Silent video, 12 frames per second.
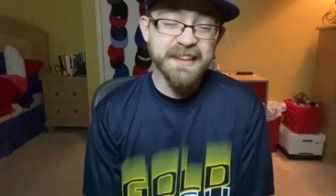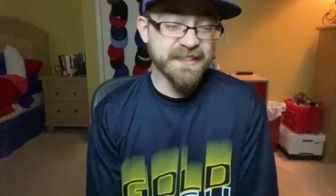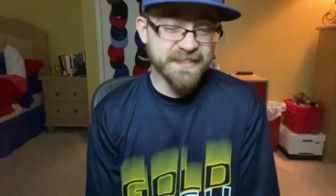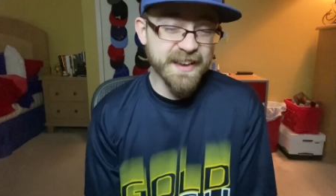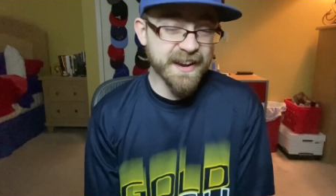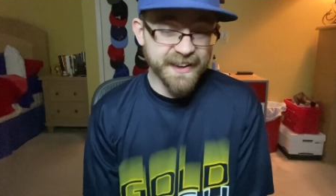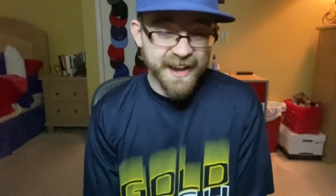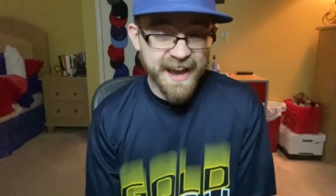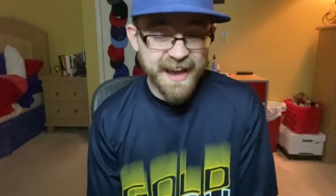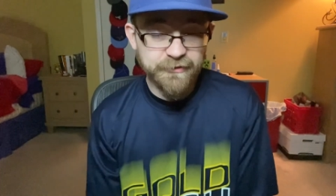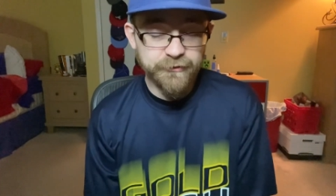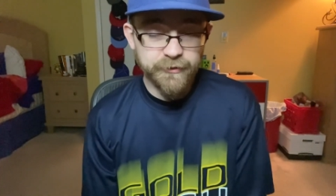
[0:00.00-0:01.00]
in the second
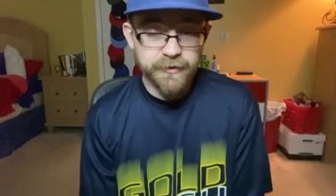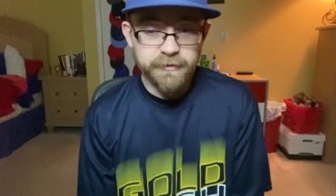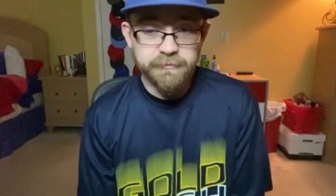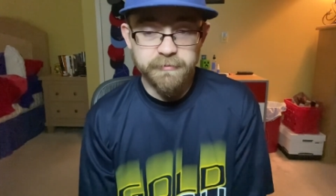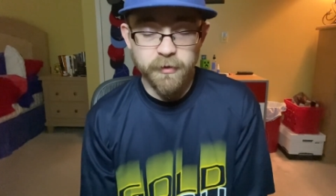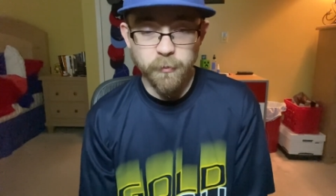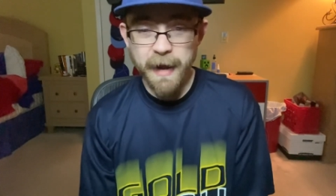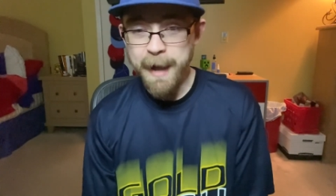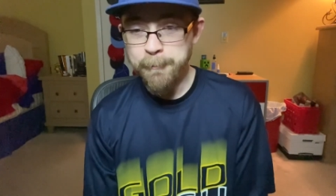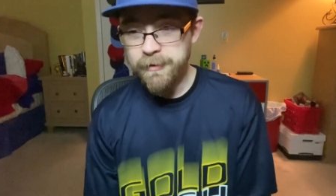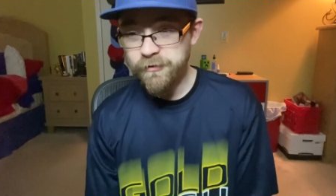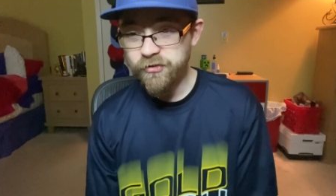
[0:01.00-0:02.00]
half. The
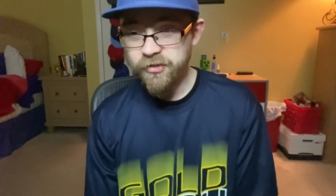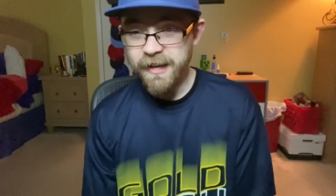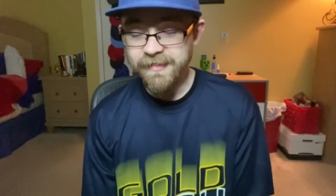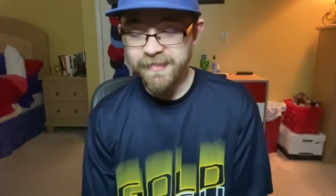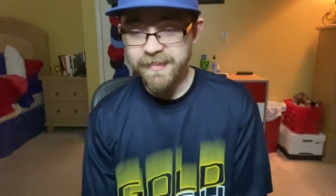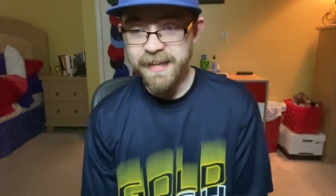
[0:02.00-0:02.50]
Rapids chase the